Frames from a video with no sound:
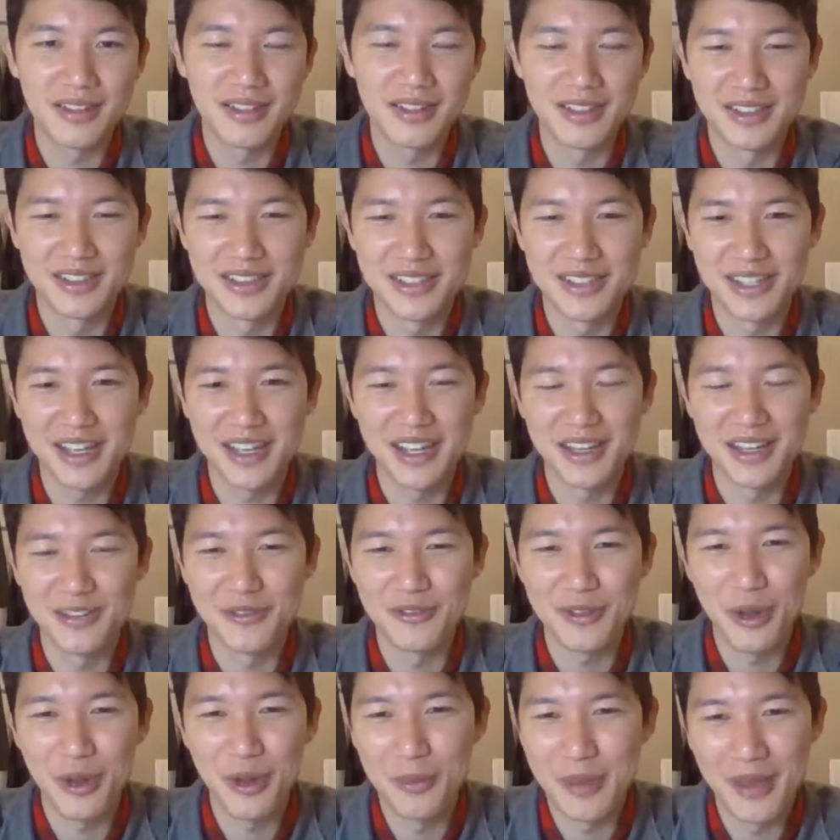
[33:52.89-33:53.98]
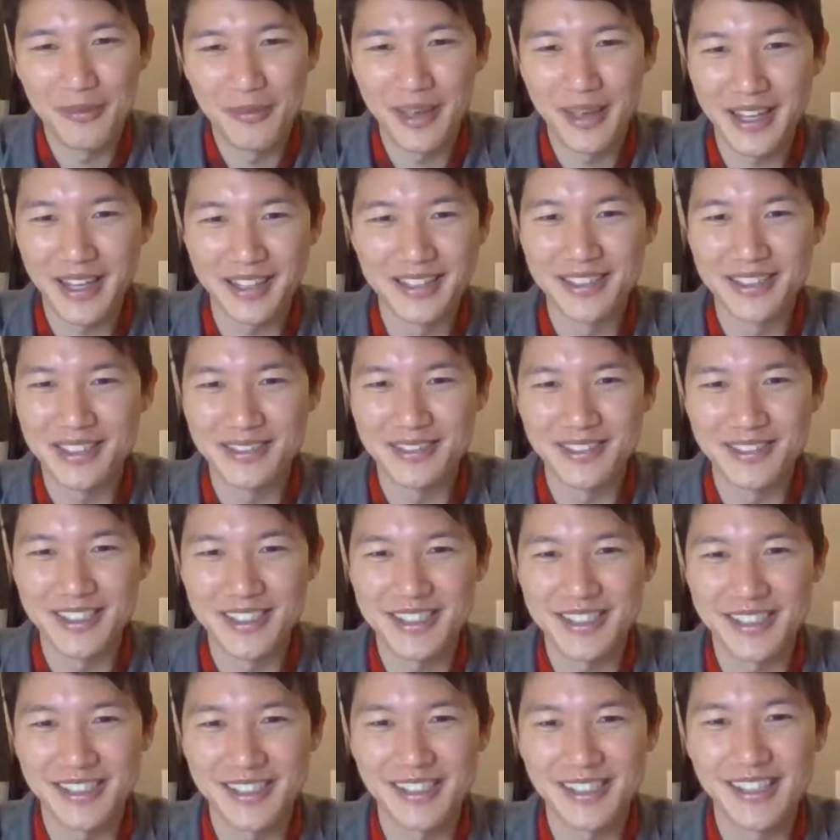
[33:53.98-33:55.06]
it's a kind of coping mechanism, let's
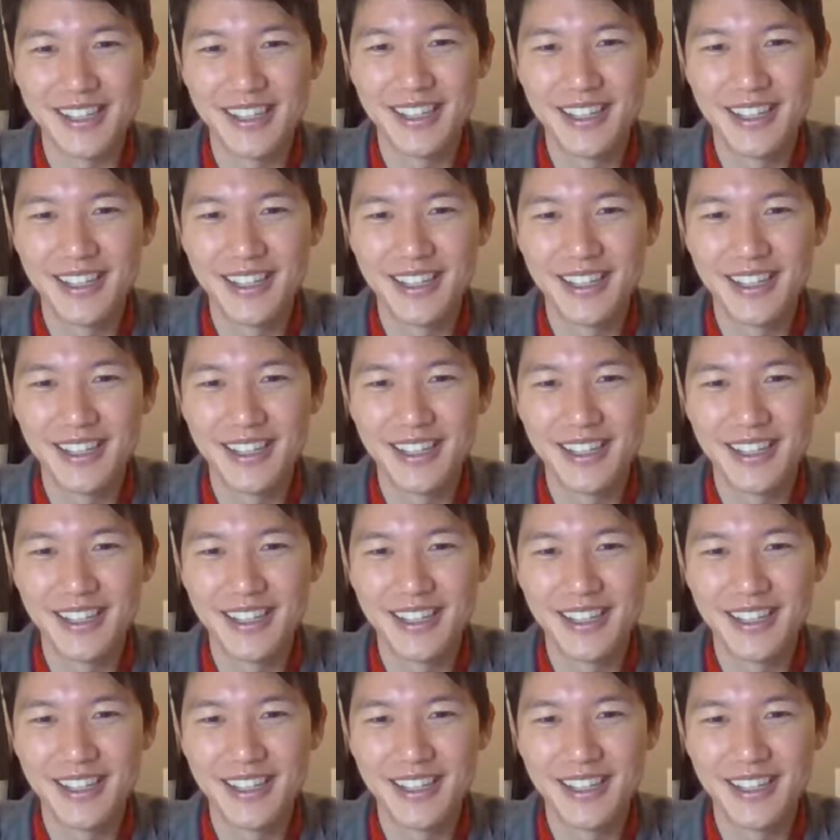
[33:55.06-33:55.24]
say,